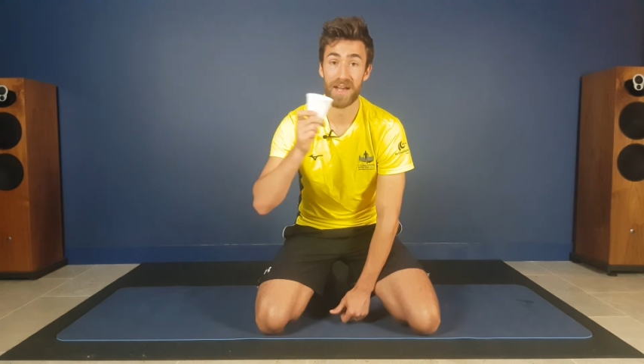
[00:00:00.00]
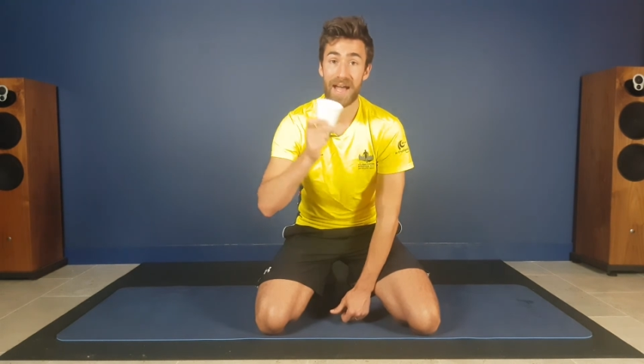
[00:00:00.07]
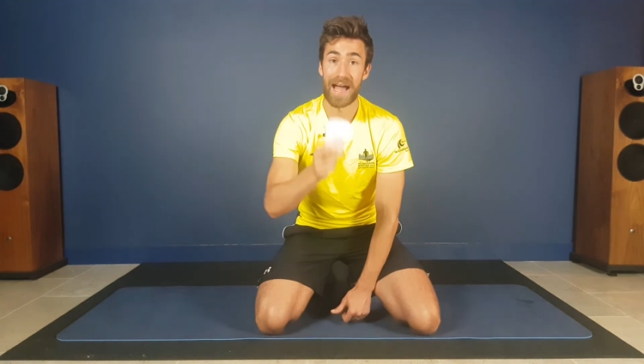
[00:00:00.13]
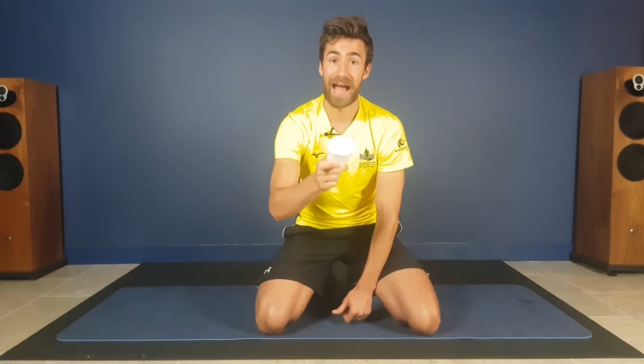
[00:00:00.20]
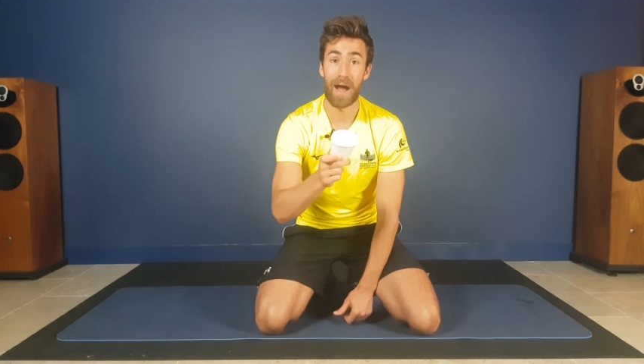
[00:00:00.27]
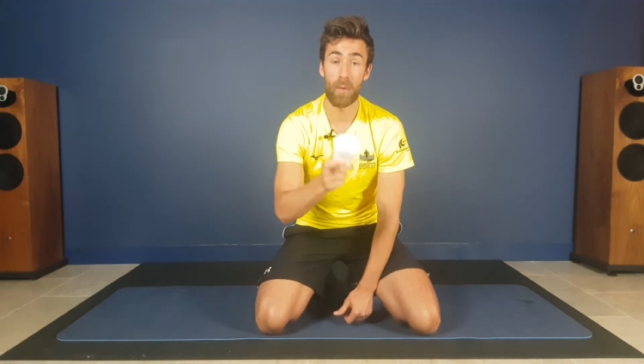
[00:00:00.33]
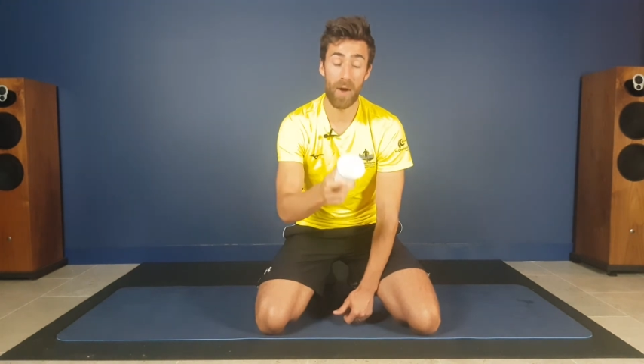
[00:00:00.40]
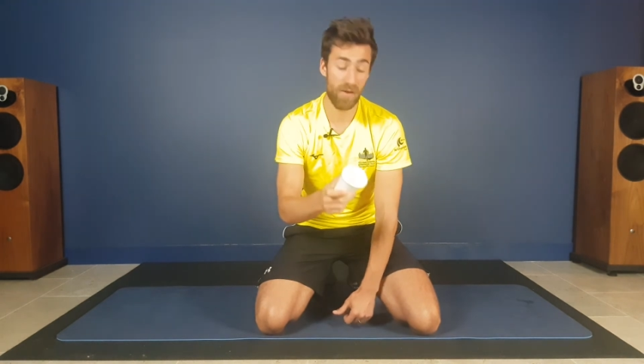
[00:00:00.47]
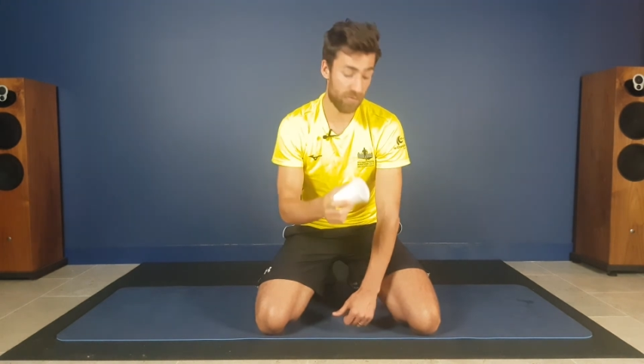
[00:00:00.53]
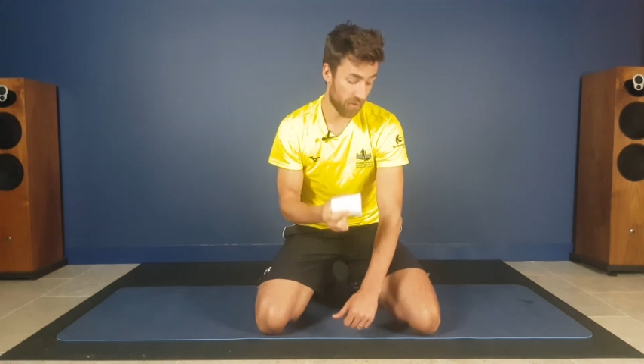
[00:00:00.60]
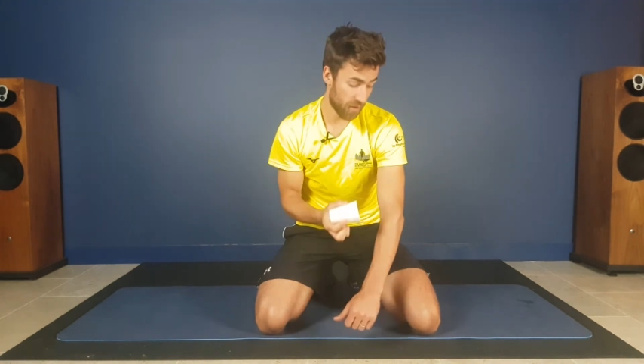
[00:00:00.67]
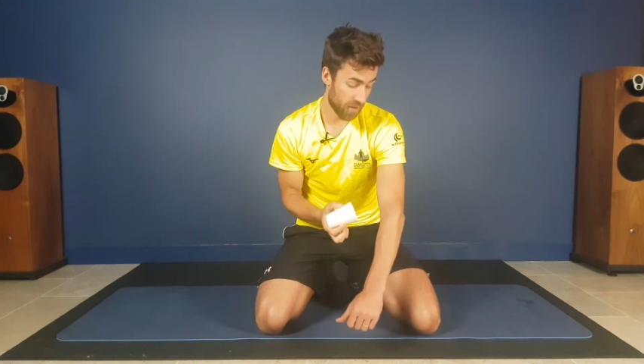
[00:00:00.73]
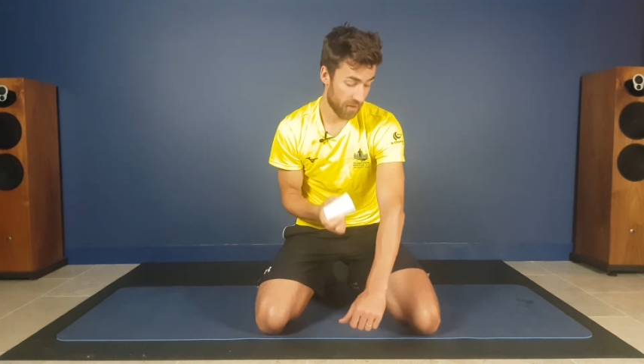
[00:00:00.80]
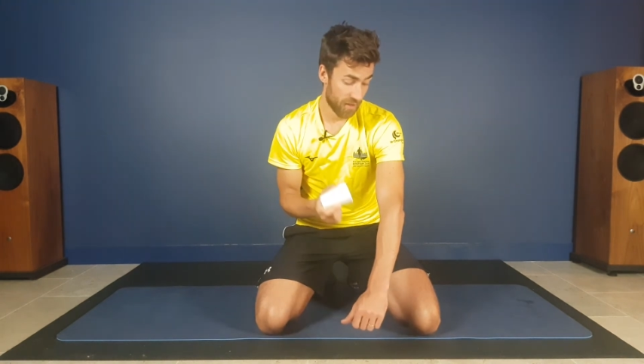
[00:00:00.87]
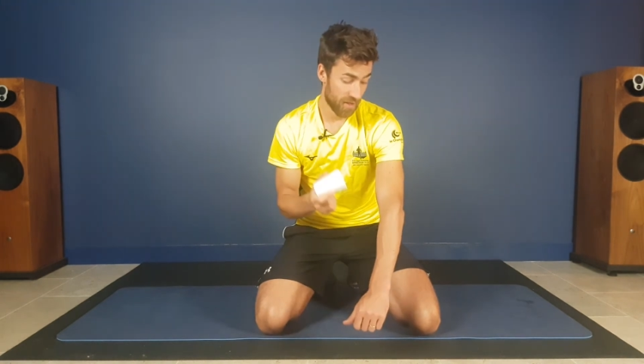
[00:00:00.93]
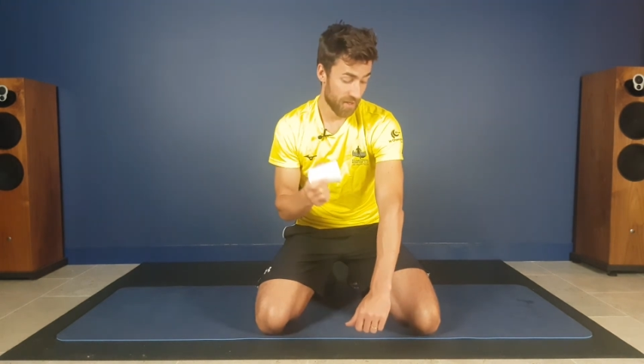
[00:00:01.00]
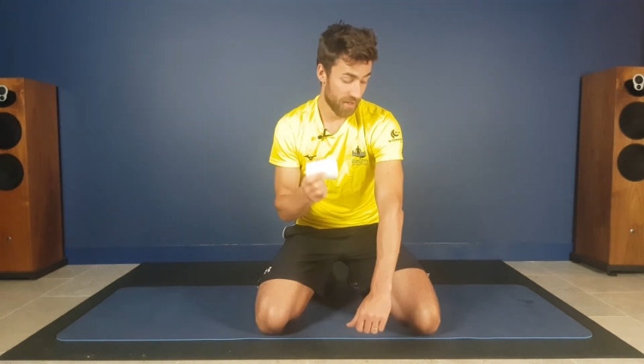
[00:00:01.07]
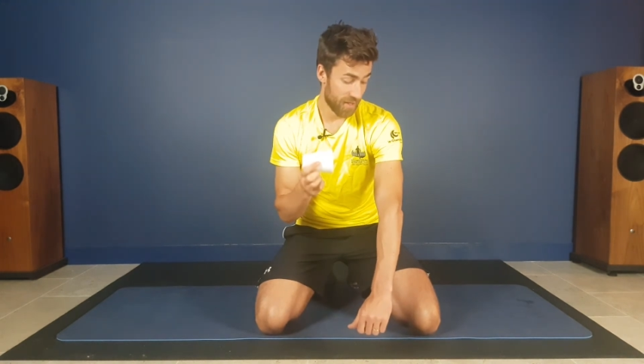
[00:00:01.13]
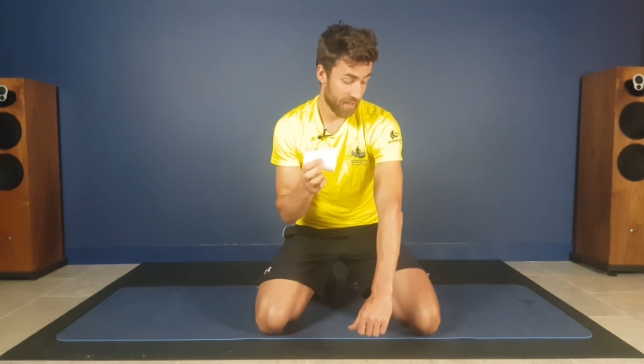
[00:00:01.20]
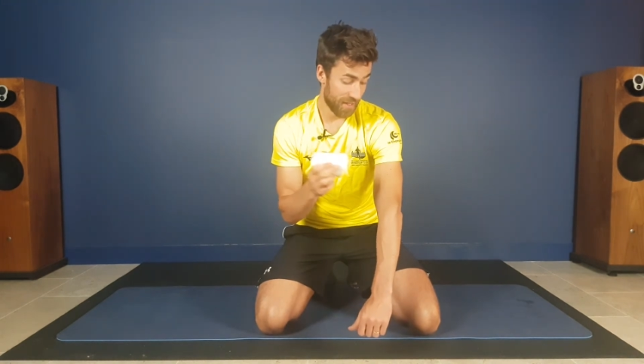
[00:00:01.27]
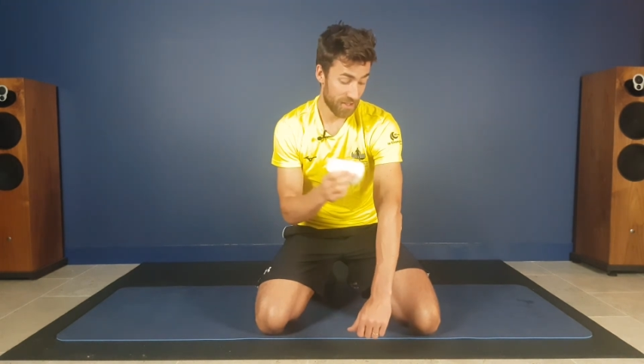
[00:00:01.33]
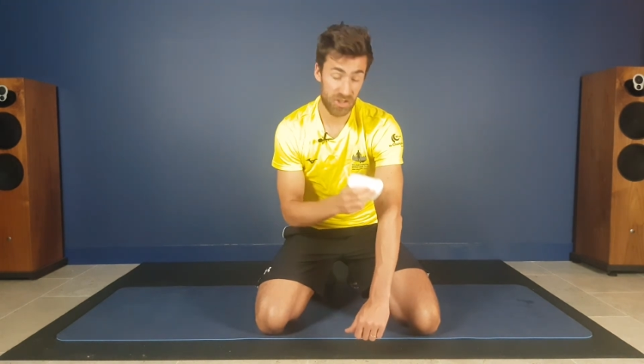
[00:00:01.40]
However,
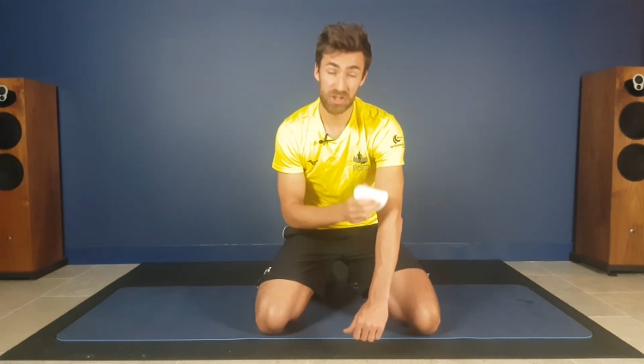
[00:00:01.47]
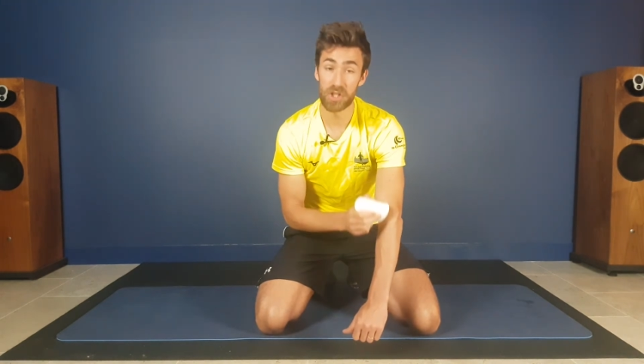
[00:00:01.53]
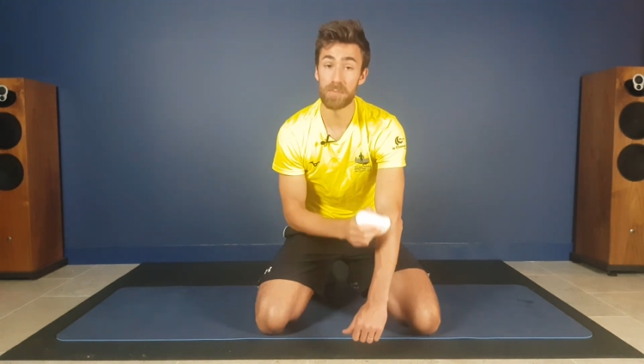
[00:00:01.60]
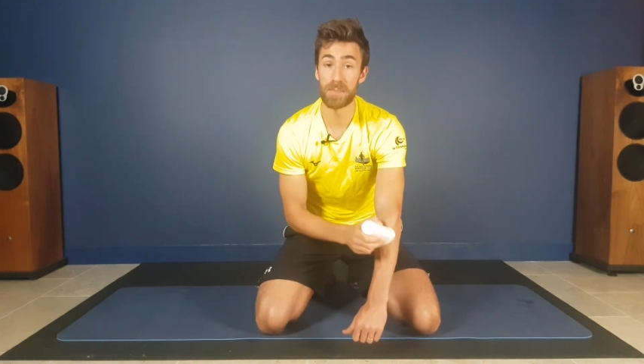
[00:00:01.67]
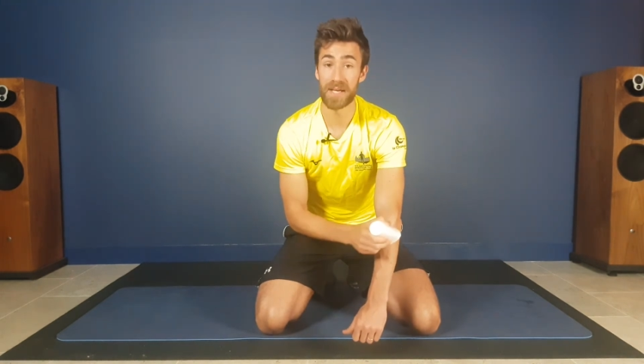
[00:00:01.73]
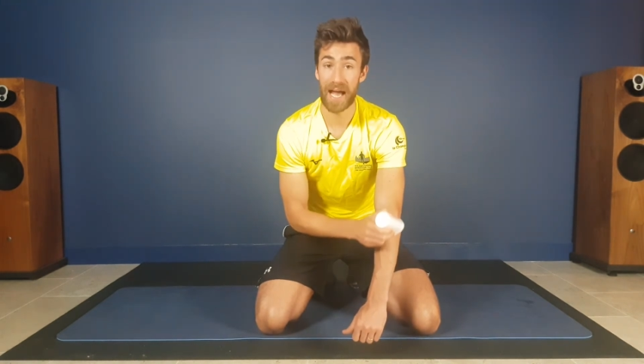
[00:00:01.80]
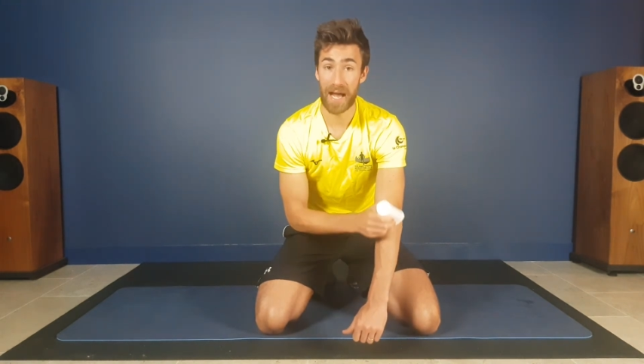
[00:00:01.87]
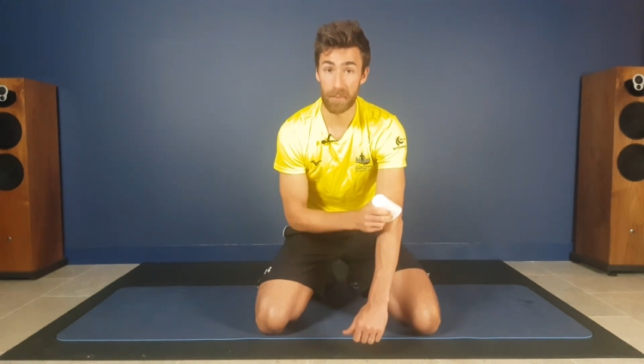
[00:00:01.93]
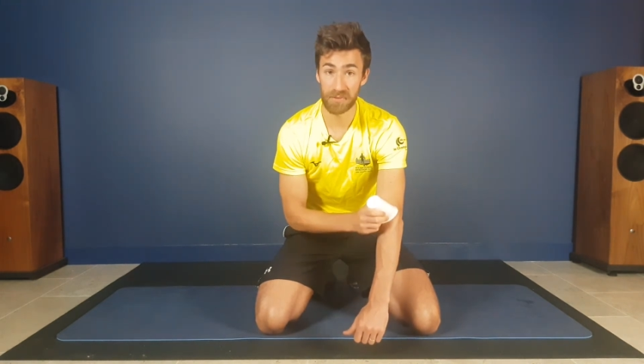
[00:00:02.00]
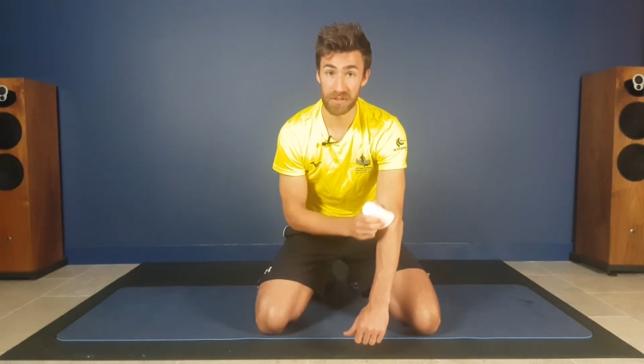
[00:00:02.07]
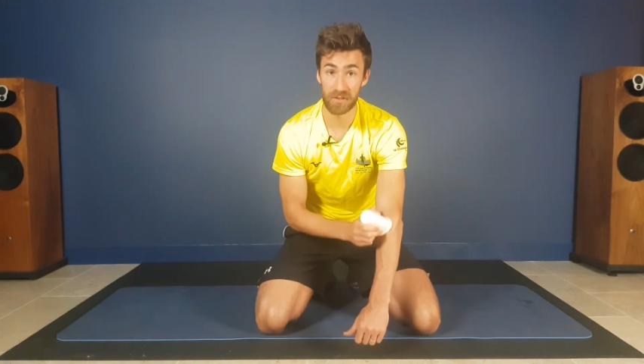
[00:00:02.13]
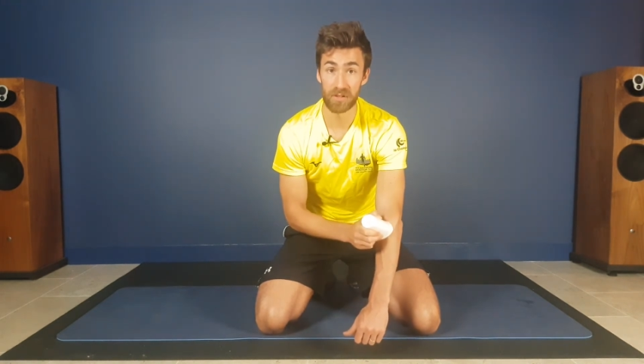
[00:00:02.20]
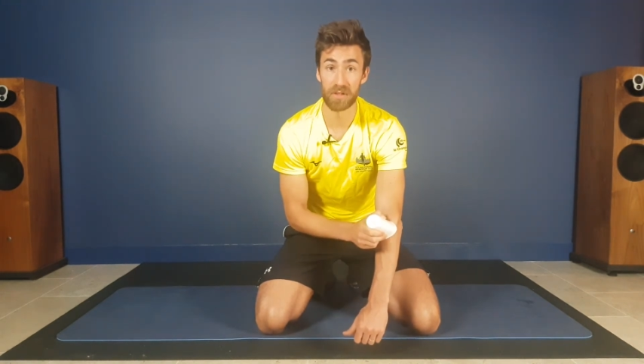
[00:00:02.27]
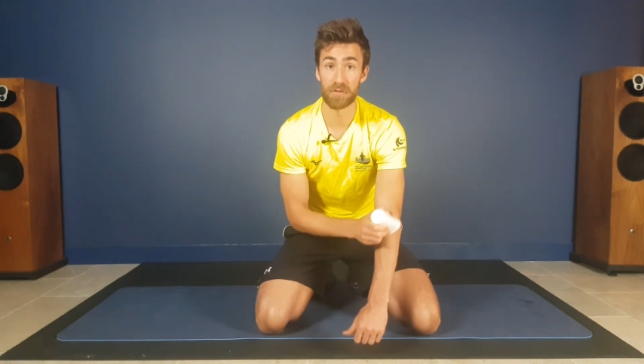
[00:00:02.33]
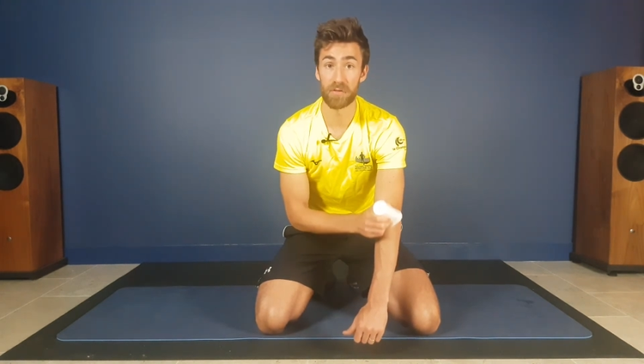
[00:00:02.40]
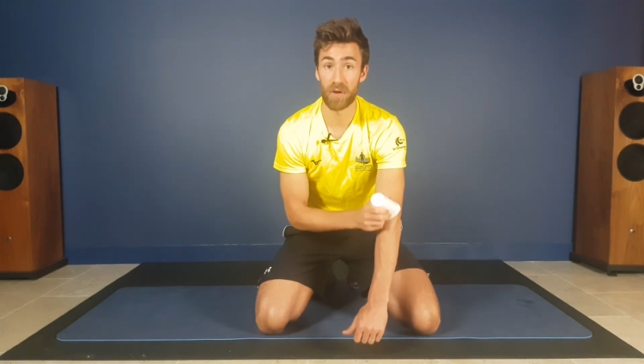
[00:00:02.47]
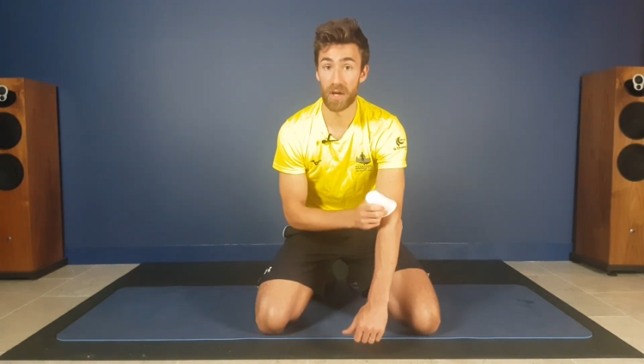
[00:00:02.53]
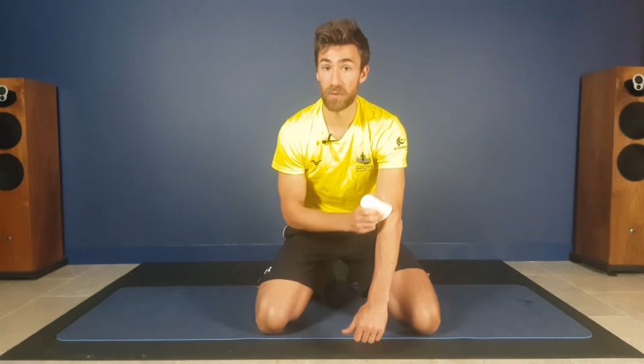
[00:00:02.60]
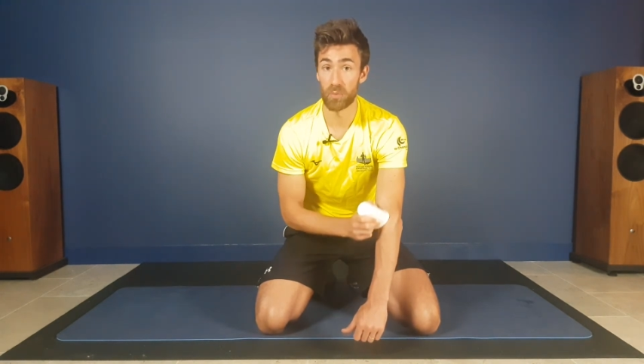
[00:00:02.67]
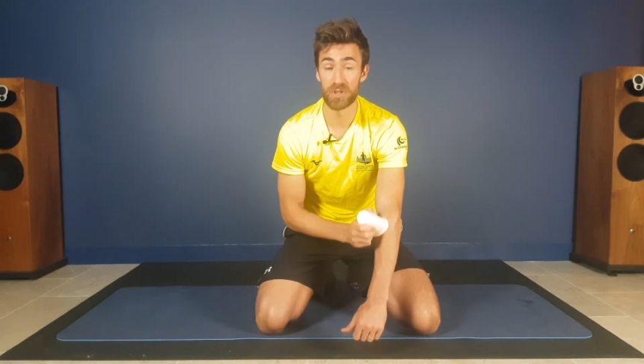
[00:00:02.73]
it should be absolutely fine.